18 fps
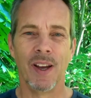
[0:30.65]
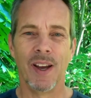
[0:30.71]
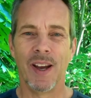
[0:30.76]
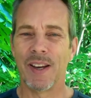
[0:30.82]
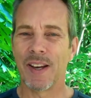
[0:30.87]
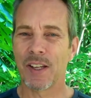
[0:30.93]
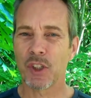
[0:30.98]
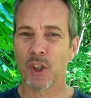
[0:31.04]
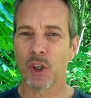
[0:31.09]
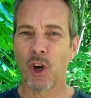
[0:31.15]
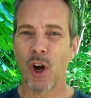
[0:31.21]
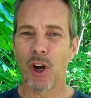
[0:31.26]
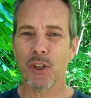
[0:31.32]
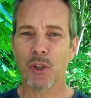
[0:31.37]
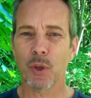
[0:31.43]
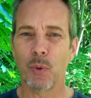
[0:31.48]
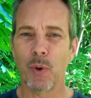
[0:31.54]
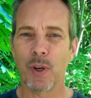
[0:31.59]
And as a
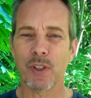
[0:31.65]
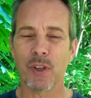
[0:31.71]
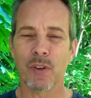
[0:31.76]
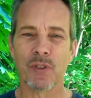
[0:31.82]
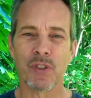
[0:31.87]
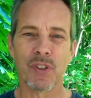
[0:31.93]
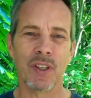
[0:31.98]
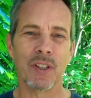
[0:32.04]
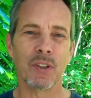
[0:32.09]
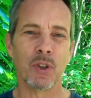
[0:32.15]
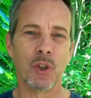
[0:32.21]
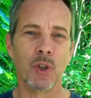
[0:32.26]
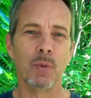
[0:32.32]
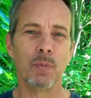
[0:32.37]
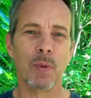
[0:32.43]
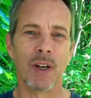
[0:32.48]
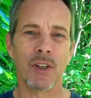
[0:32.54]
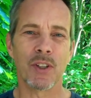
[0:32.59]
consequence of sitting too
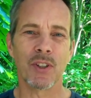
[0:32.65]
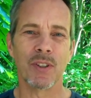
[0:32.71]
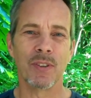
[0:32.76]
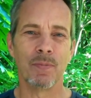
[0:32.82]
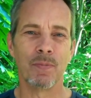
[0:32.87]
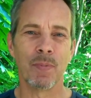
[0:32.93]
much,